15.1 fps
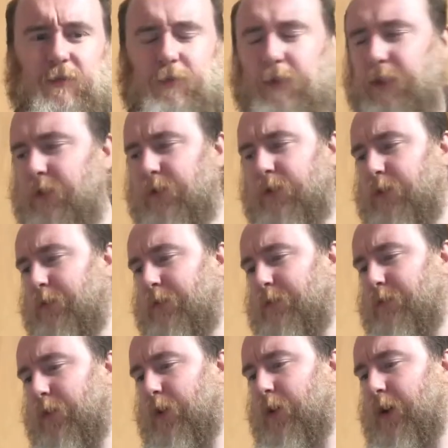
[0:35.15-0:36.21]
but I don't know.
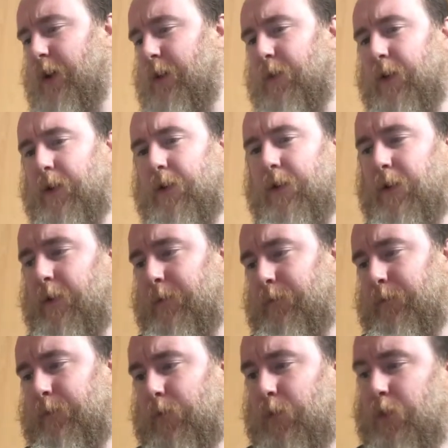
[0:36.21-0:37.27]
But anyway,
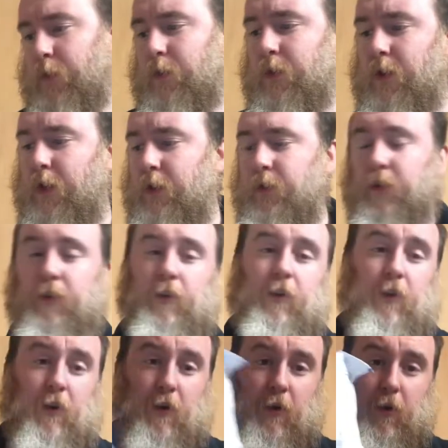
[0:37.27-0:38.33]
um, we're doing another
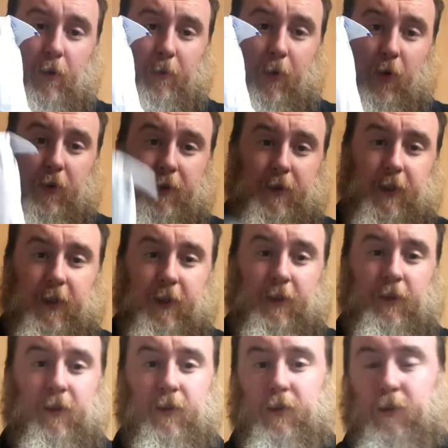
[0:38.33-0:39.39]
unboxing.